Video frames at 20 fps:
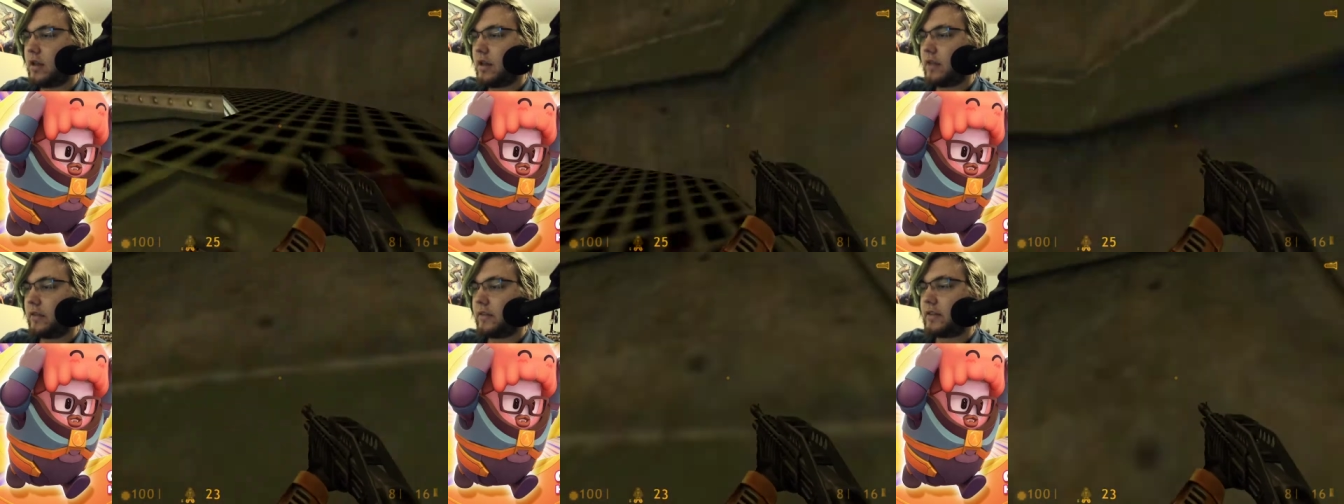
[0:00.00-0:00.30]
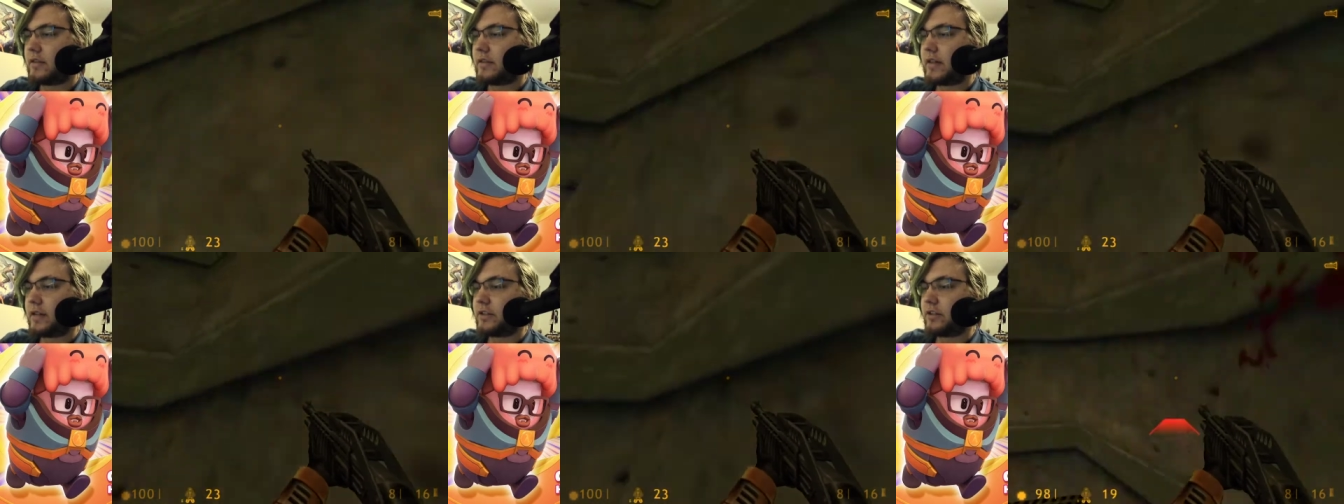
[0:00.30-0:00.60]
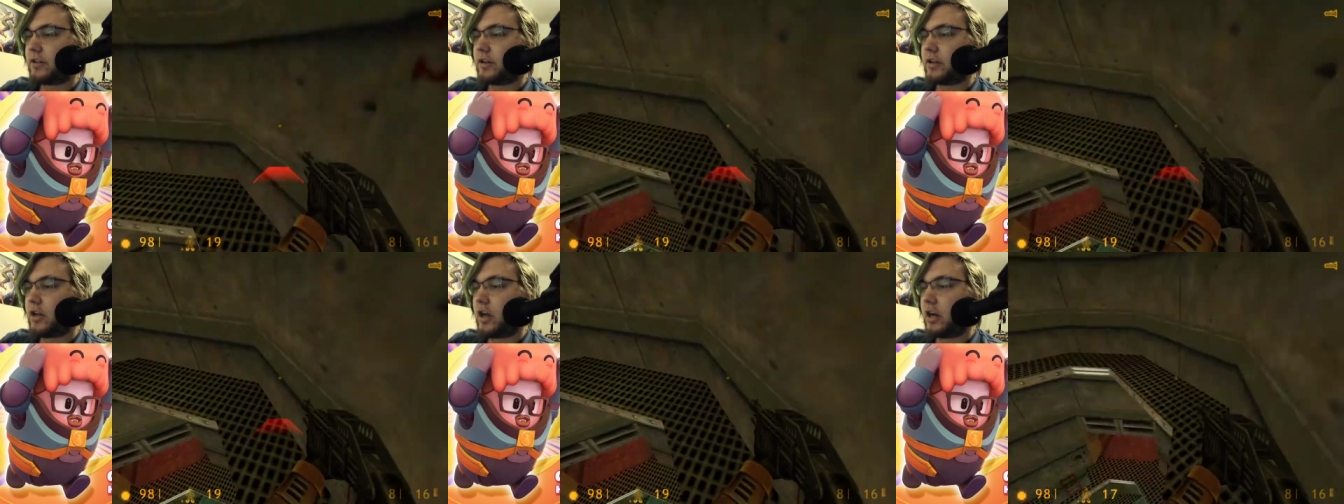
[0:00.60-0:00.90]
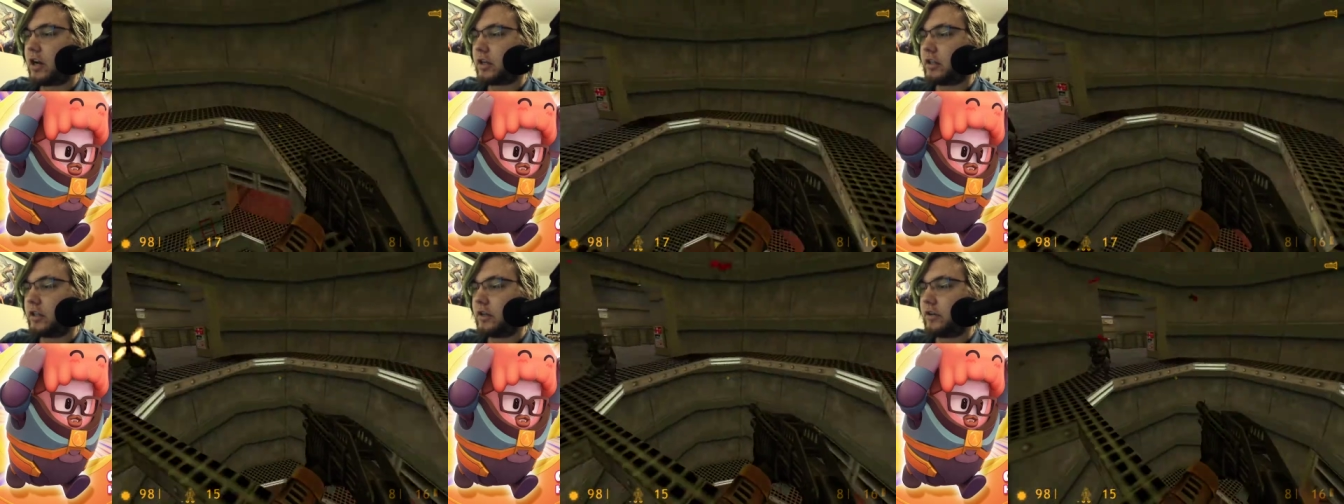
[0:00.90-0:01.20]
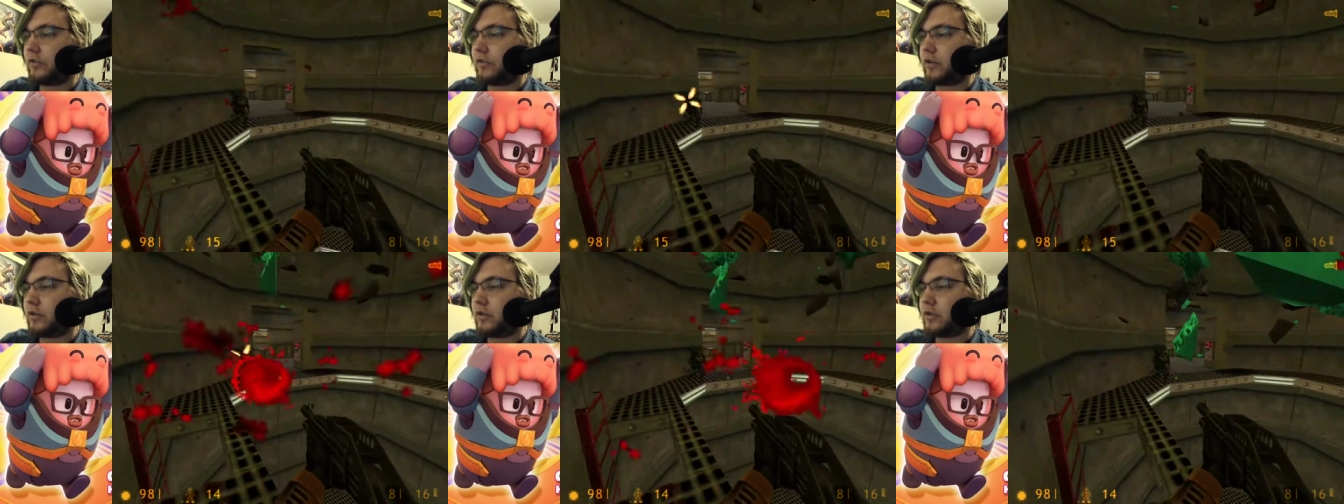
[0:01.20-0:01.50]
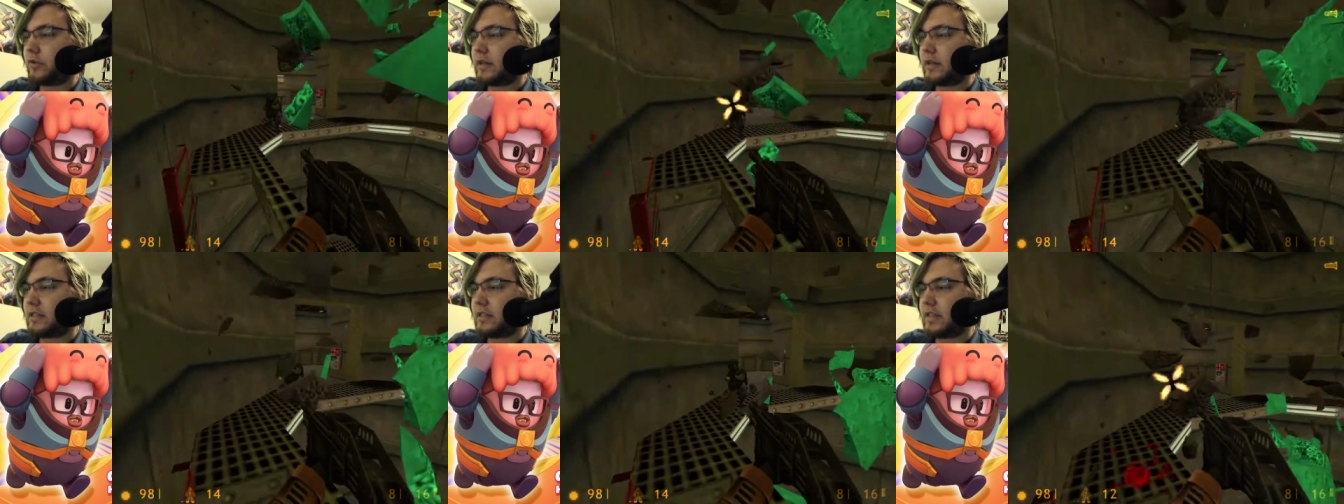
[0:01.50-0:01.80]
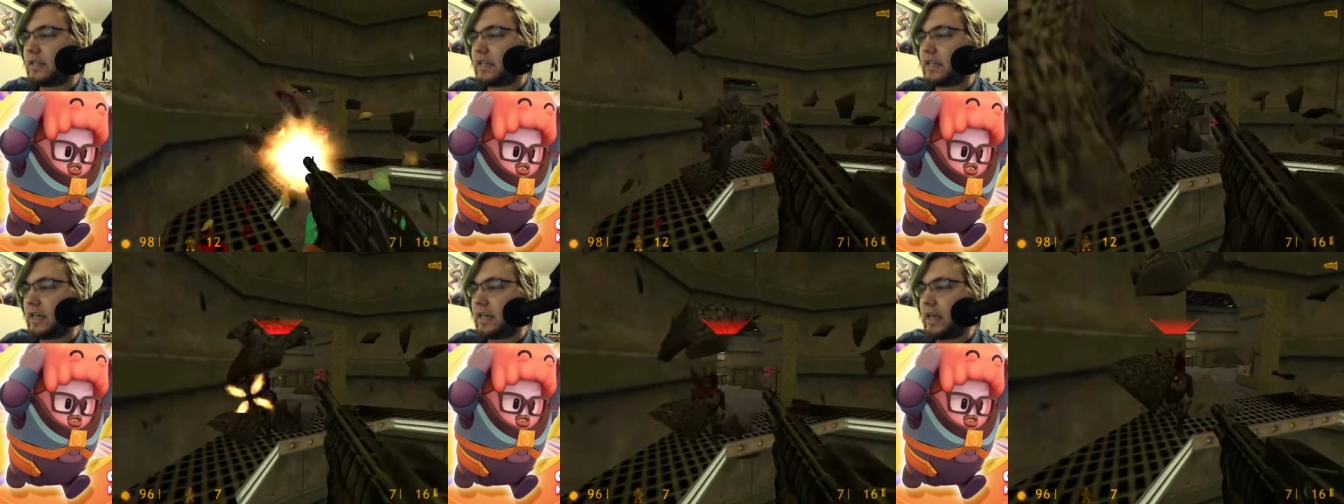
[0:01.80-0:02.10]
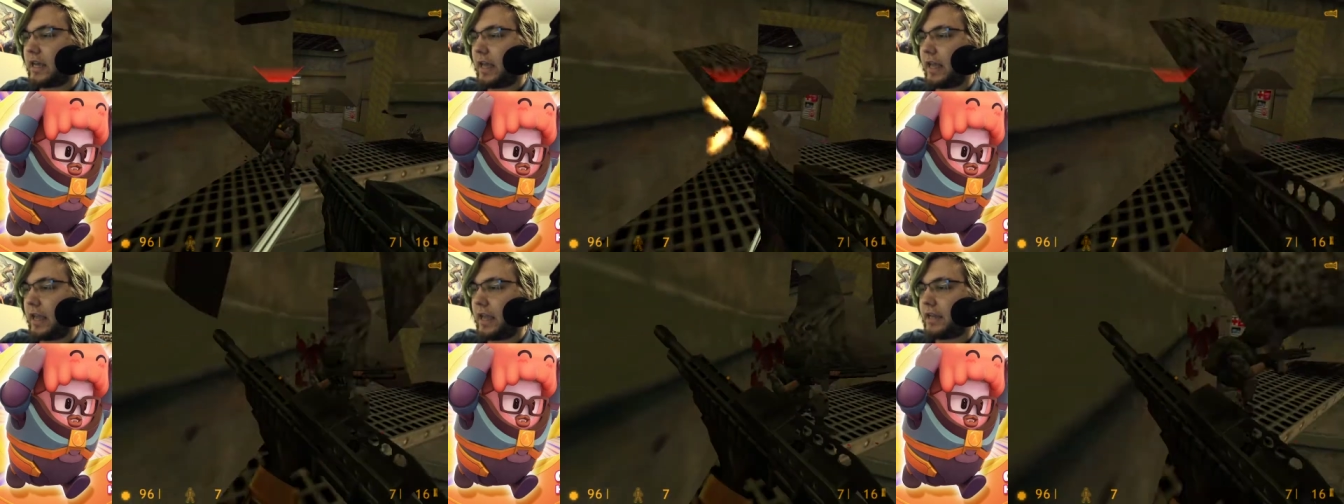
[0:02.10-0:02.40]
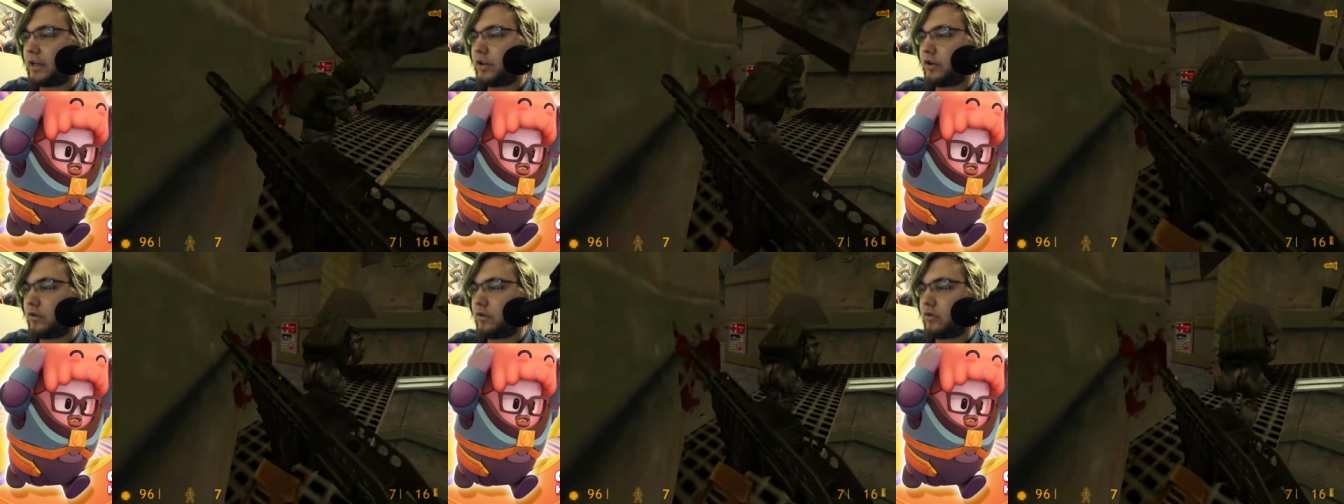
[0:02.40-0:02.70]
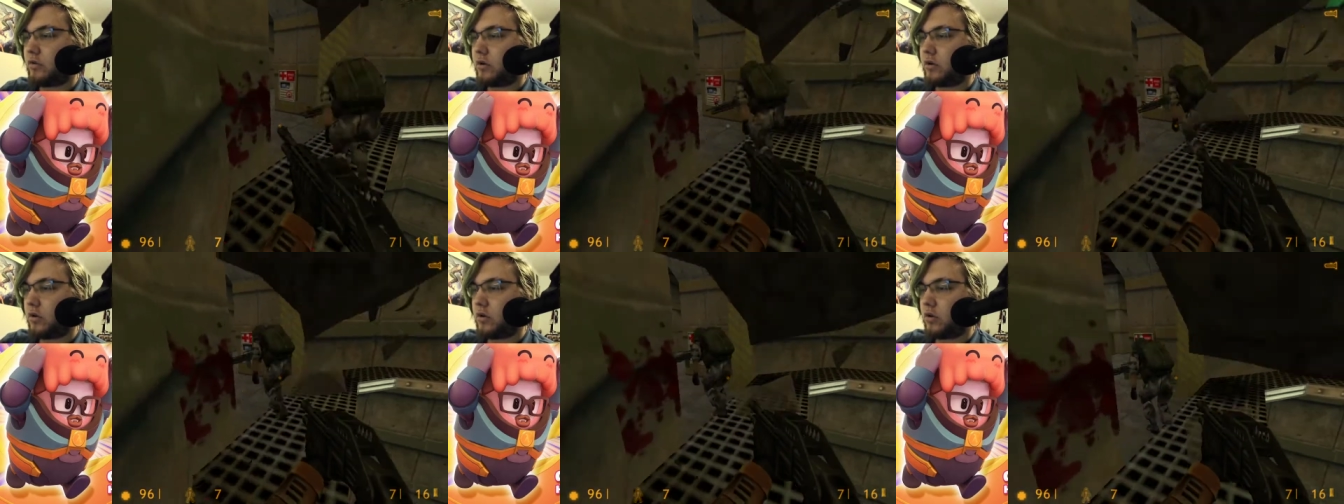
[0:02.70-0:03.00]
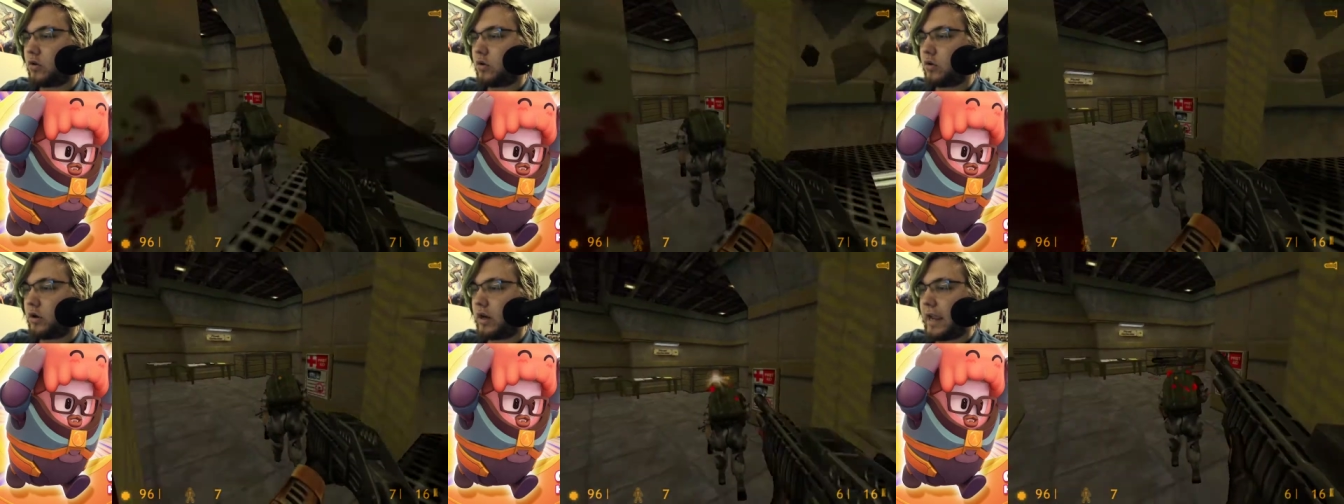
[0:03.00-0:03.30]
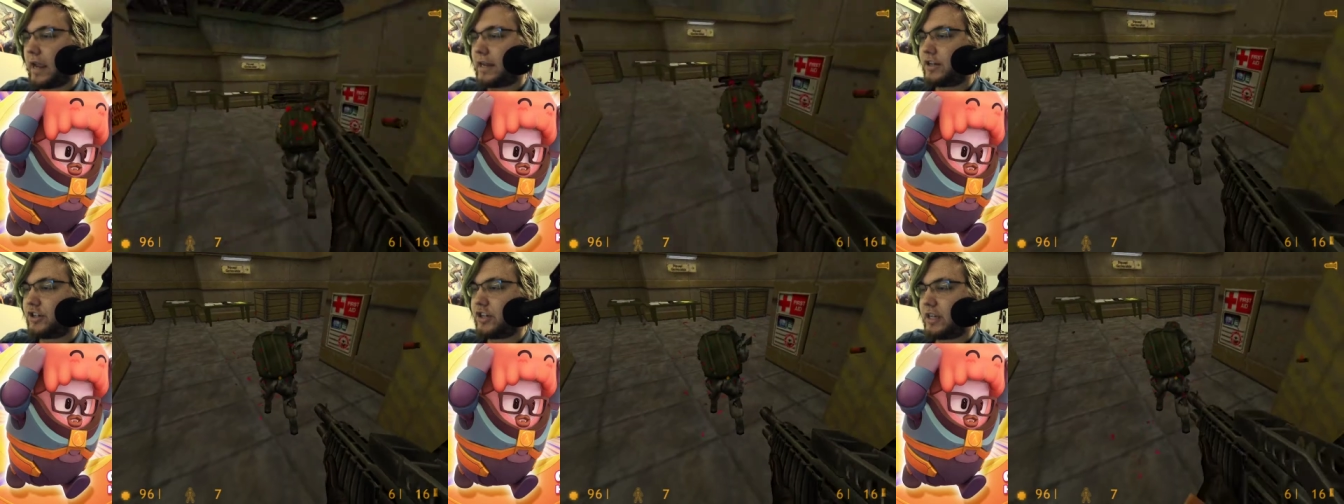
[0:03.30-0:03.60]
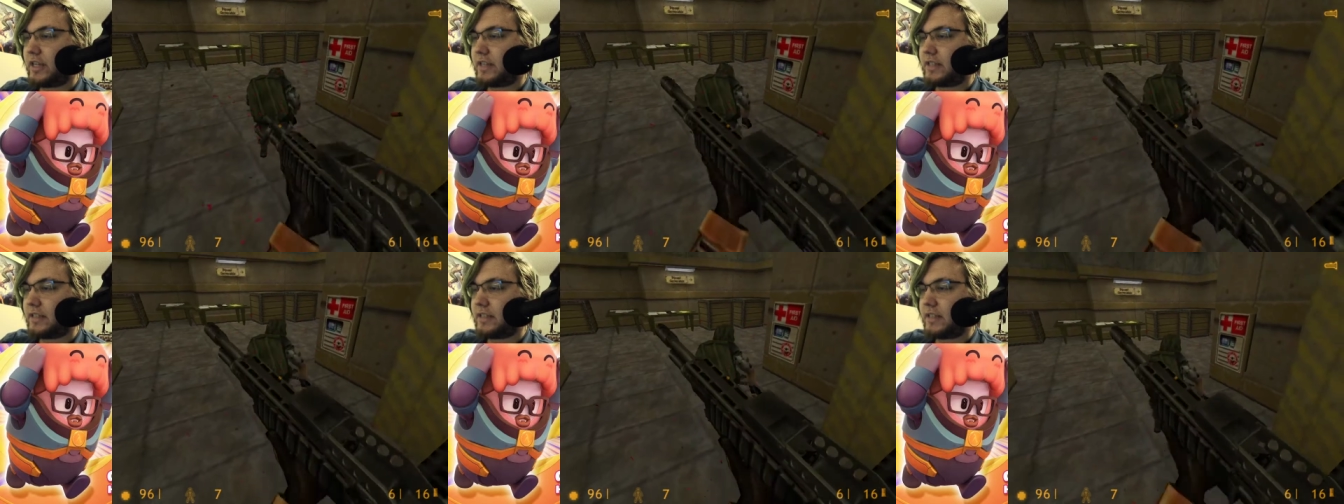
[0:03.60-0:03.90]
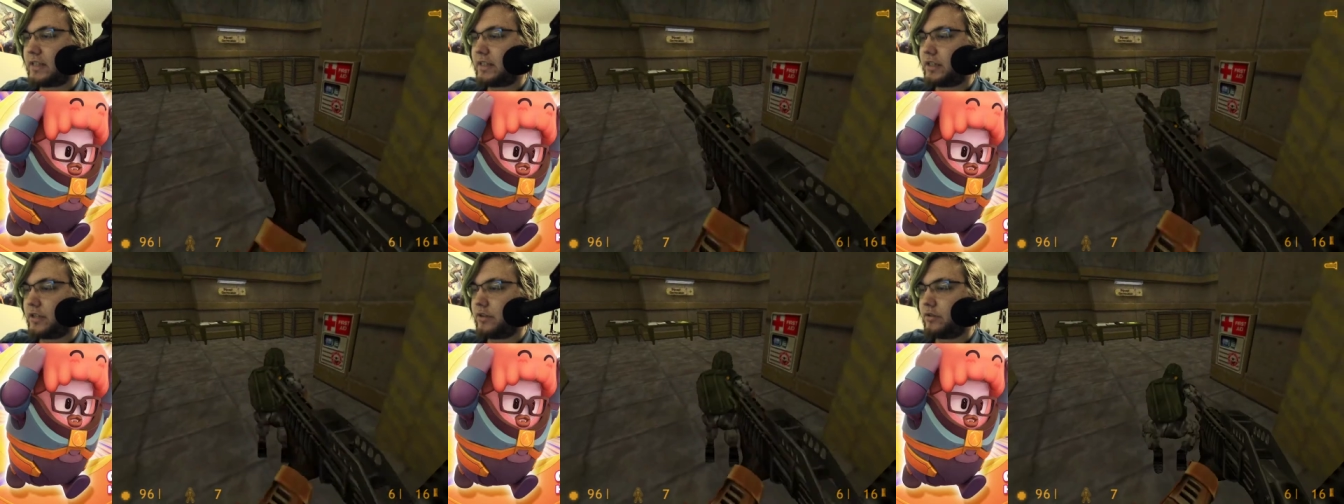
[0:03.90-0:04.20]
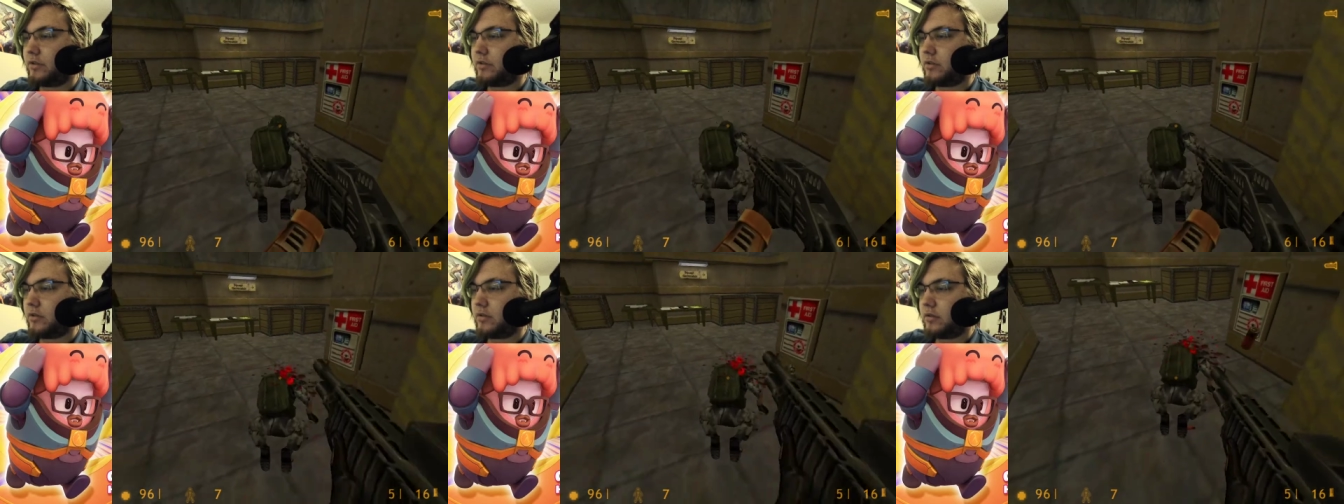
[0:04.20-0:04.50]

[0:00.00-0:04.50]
These guys are canonically referred to as the Heiku, or HECU.